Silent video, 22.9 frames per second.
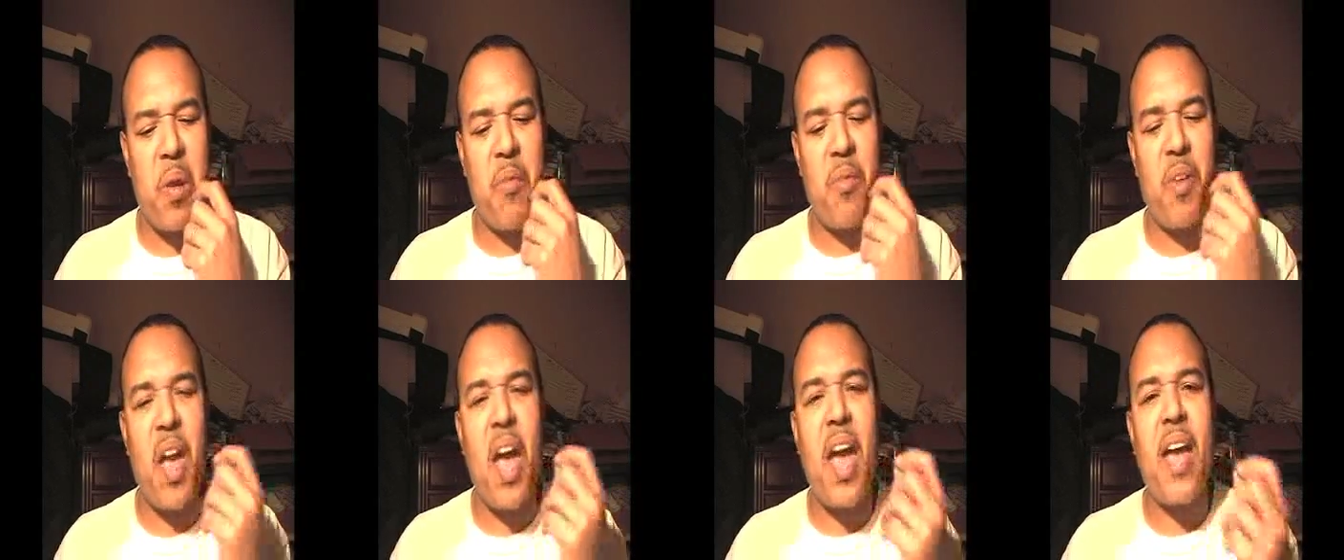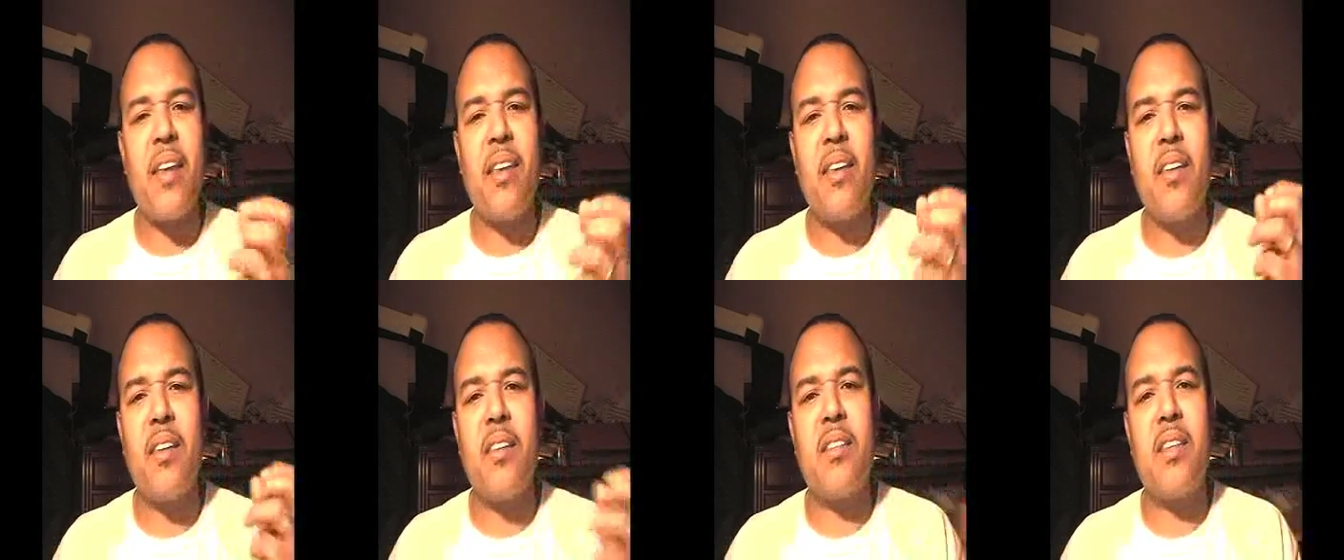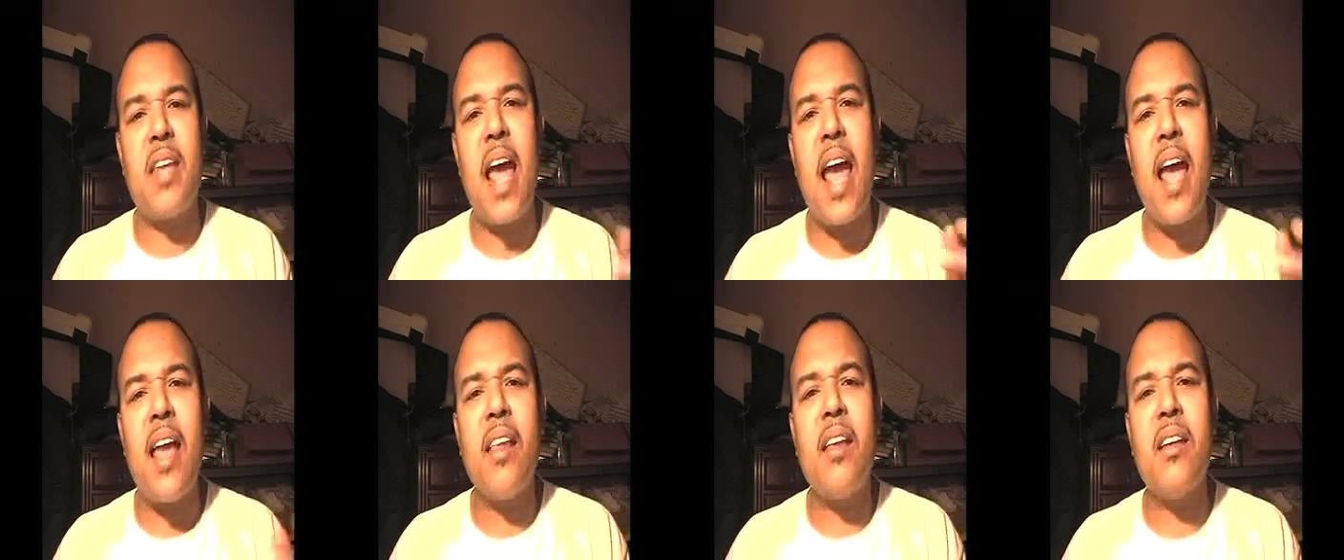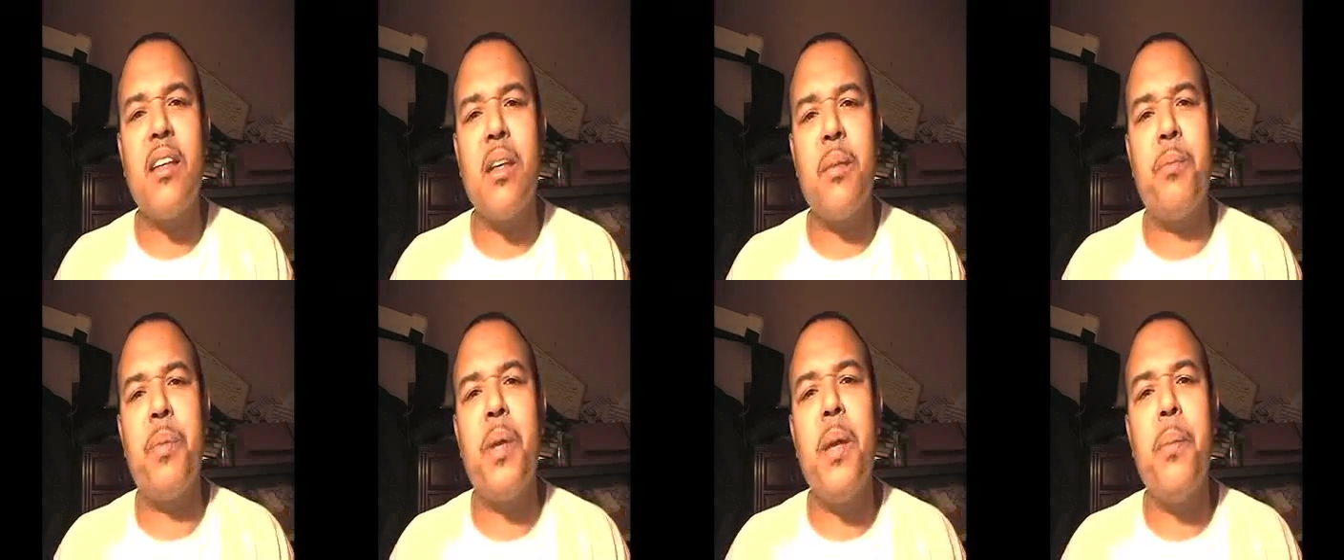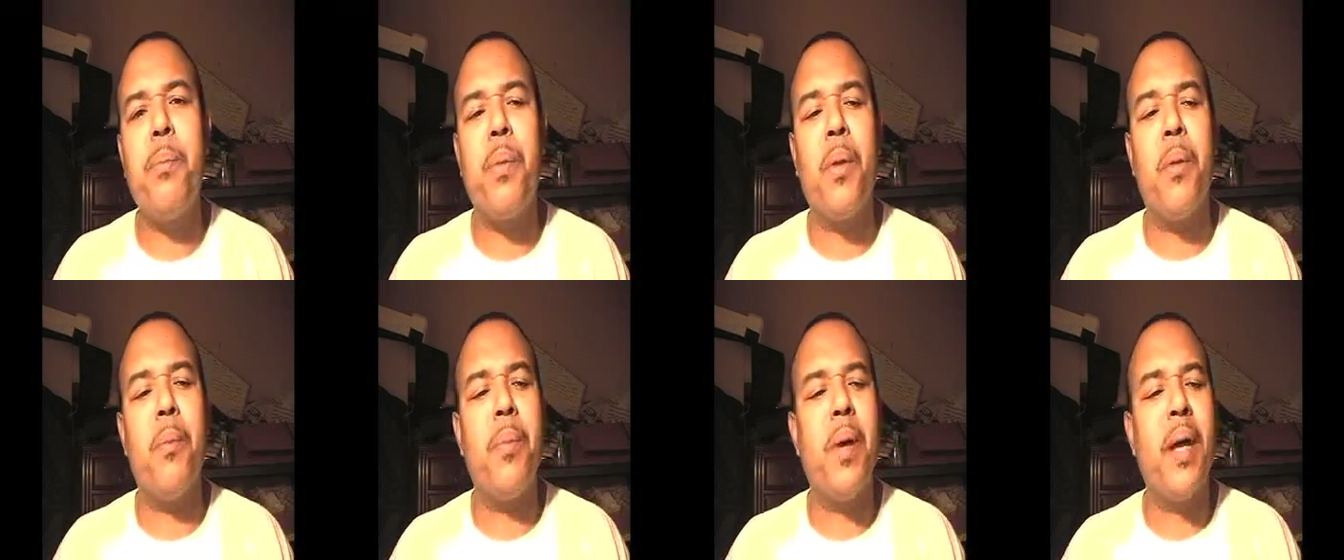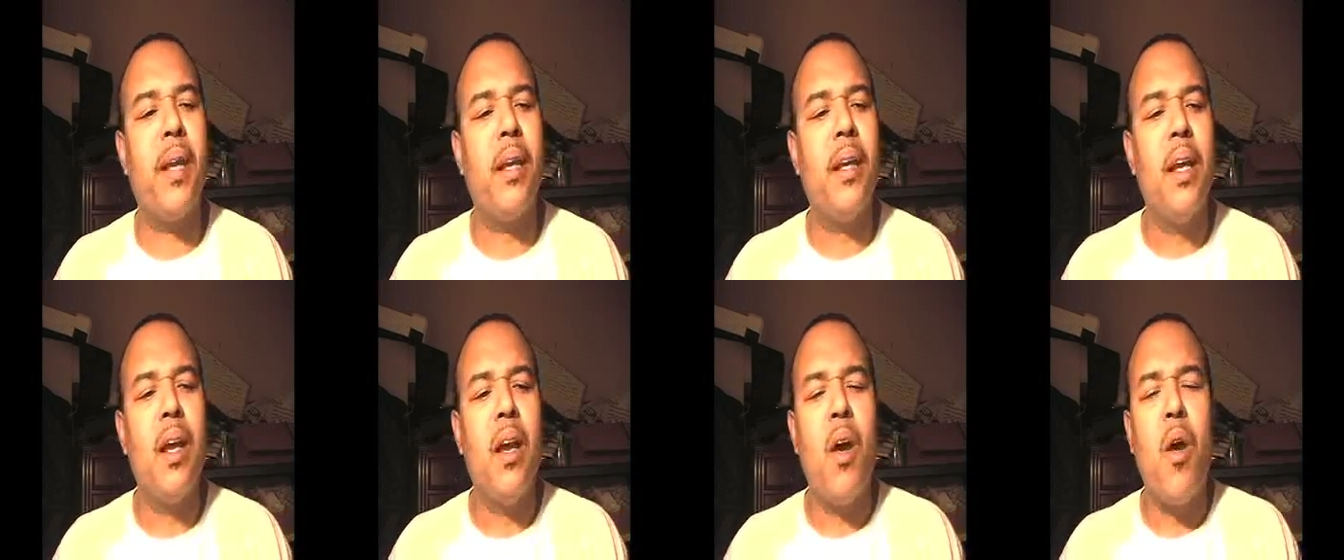you've got talented people,
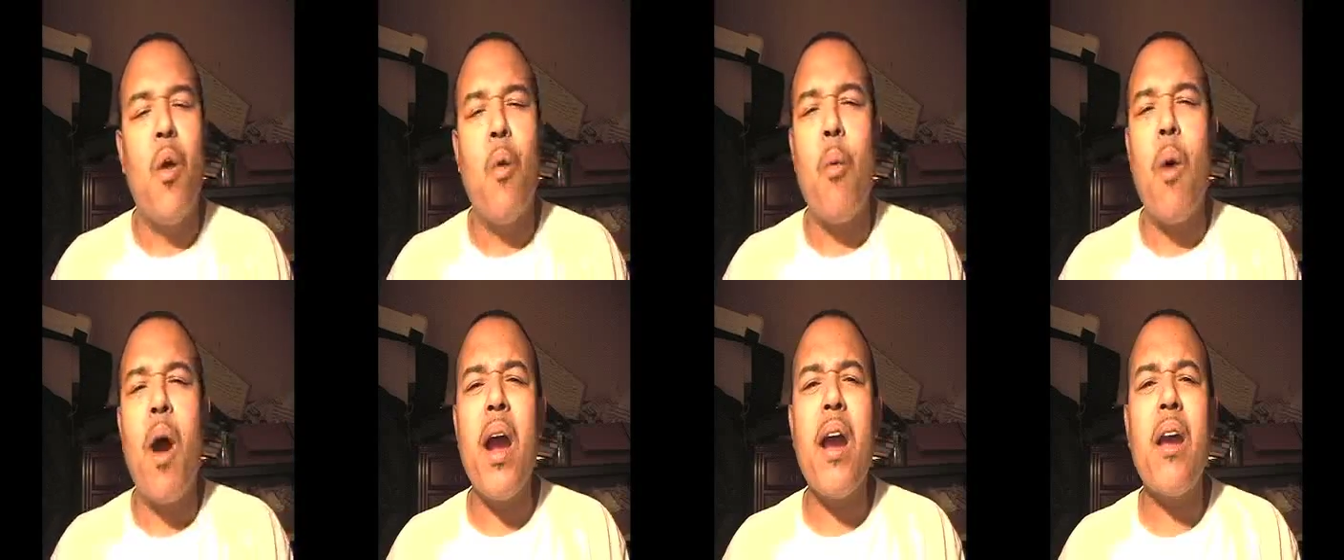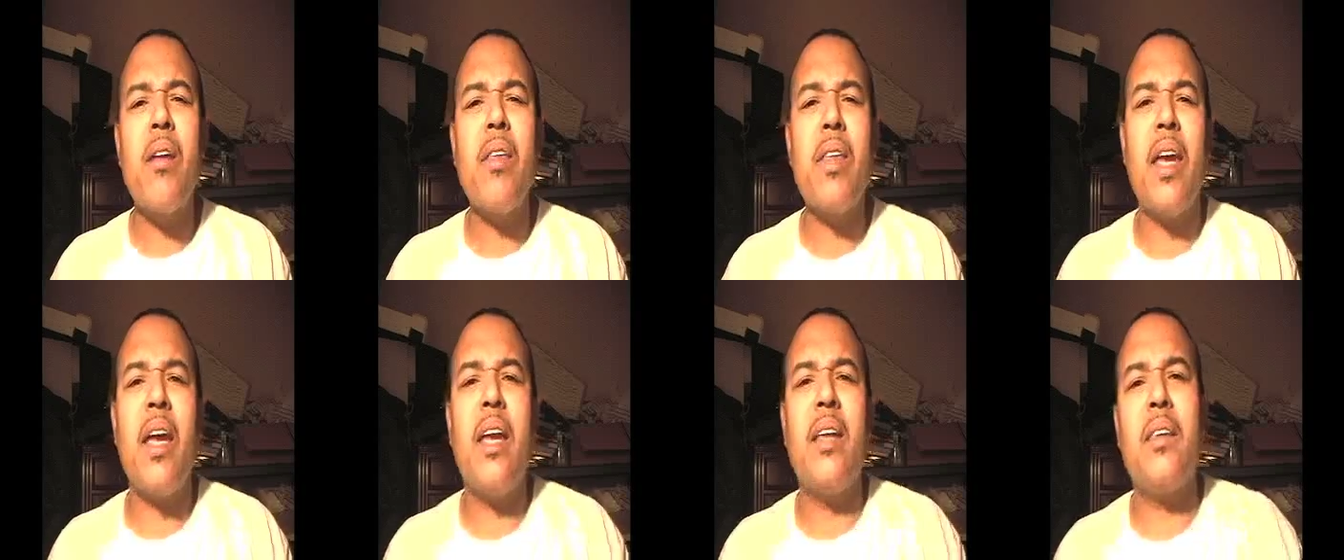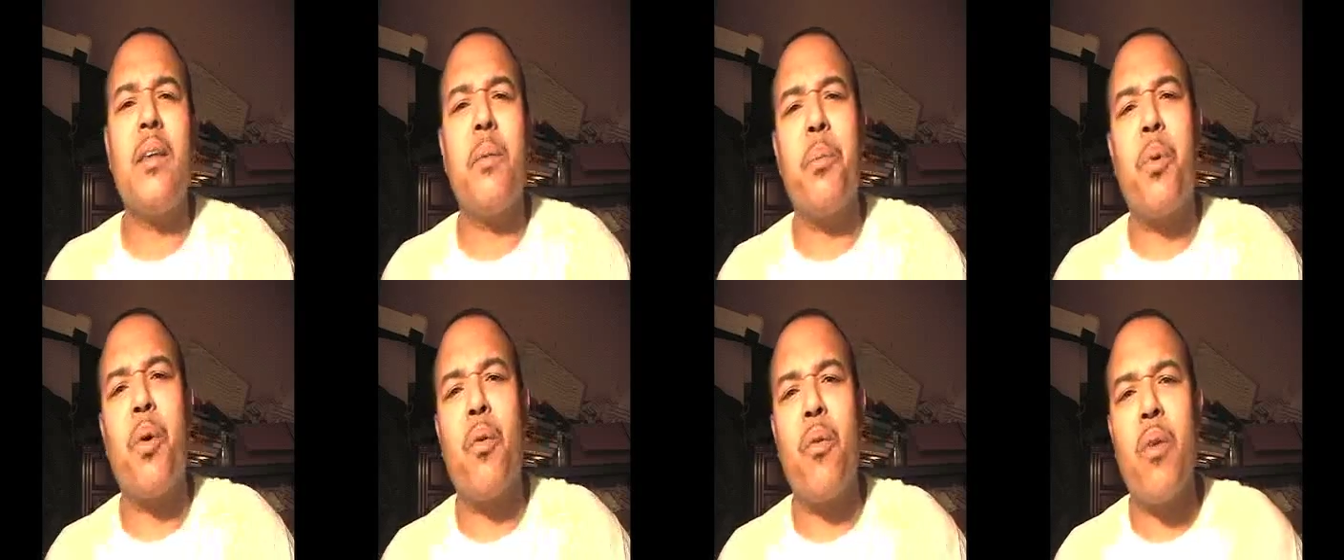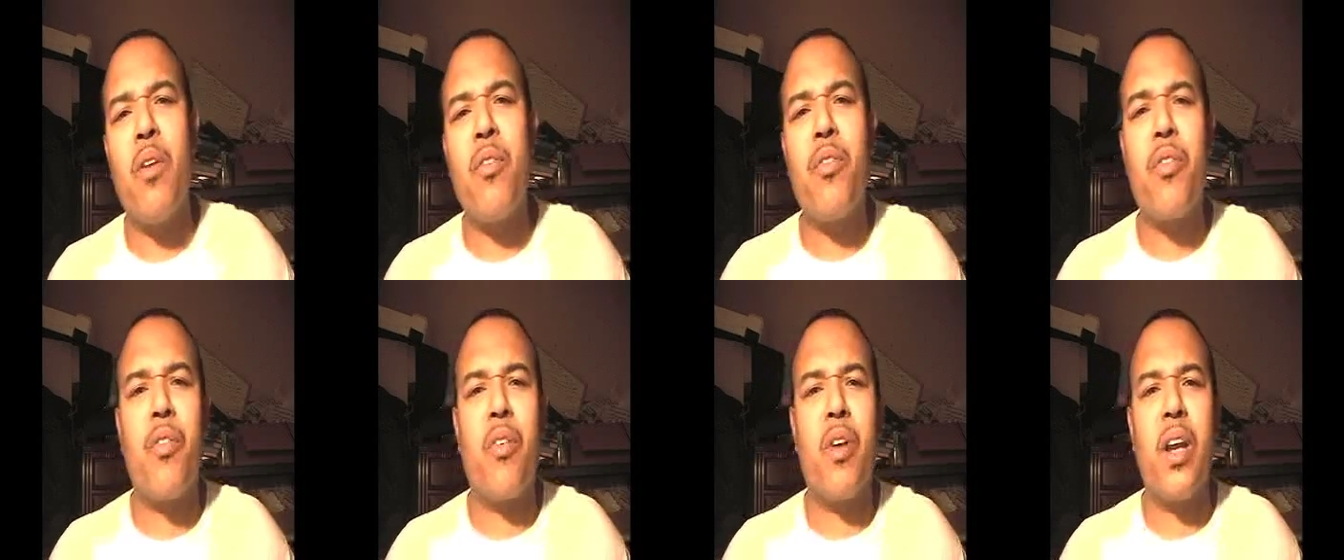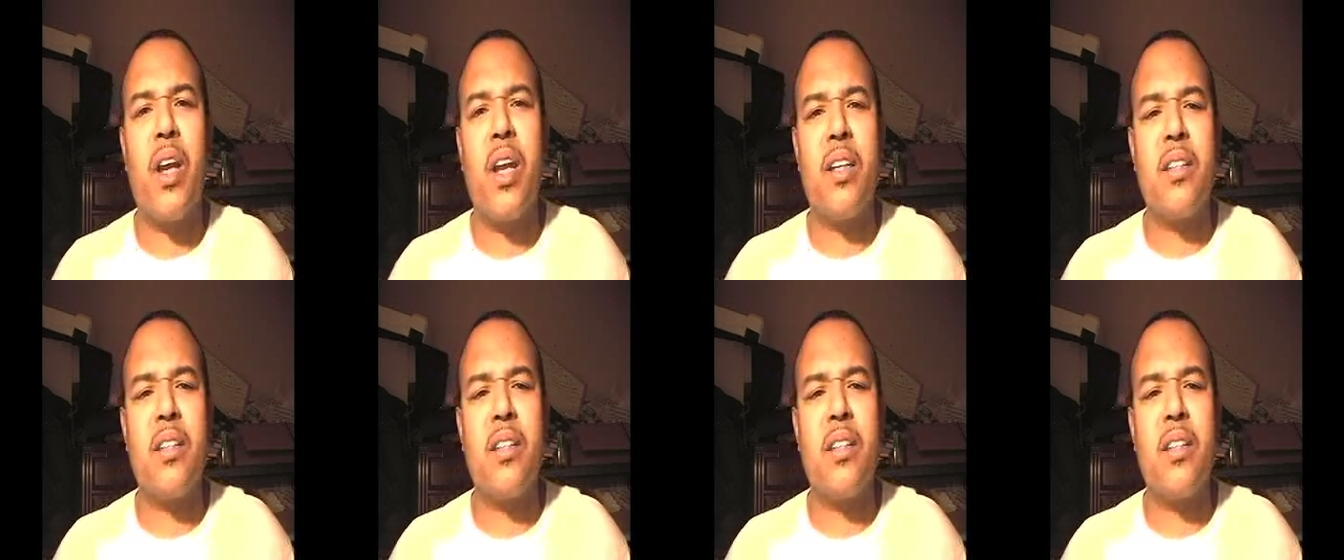but why are they at the periphery?